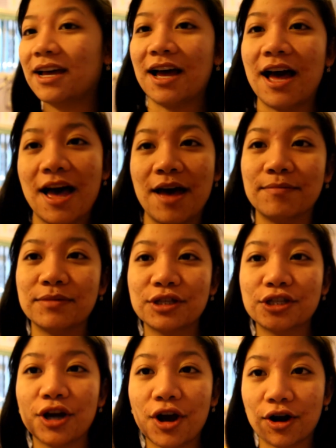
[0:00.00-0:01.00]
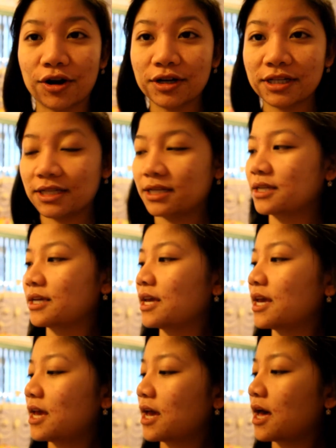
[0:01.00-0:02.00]
Tarte
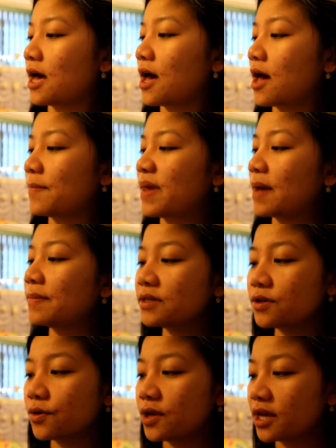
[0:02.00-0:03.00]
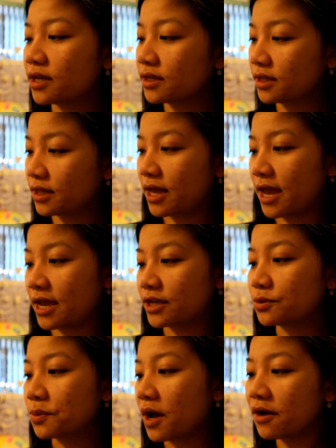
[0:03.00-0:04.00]
Amazonian Clay
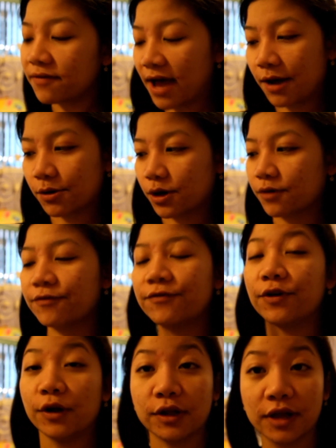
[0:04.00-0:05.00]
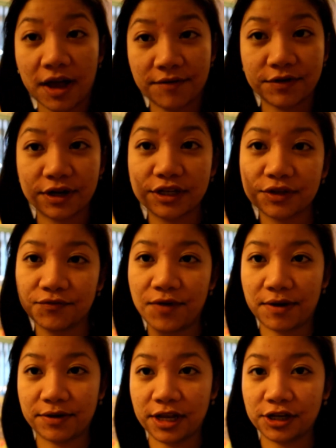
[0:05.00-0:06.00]
12-hour full coverage
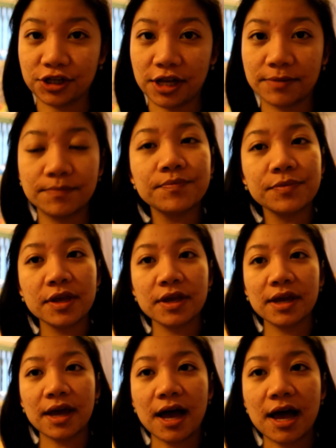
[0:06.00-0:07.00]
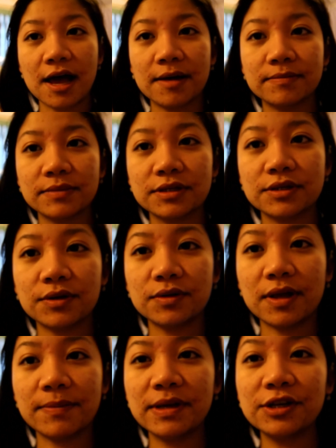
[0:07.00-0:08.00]
foundation. So
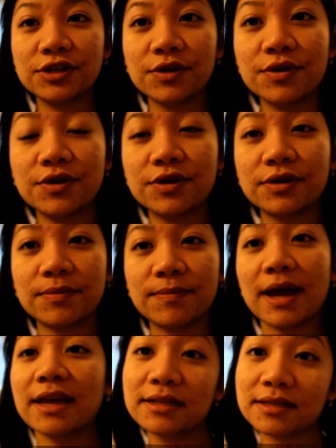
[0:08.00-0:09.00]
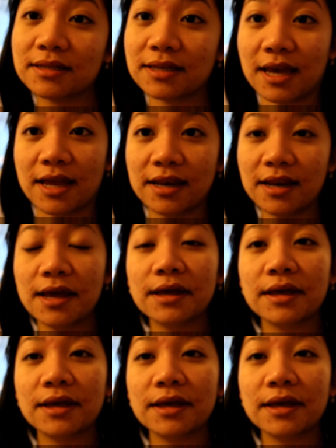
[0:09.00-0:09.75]
let me show you my skin.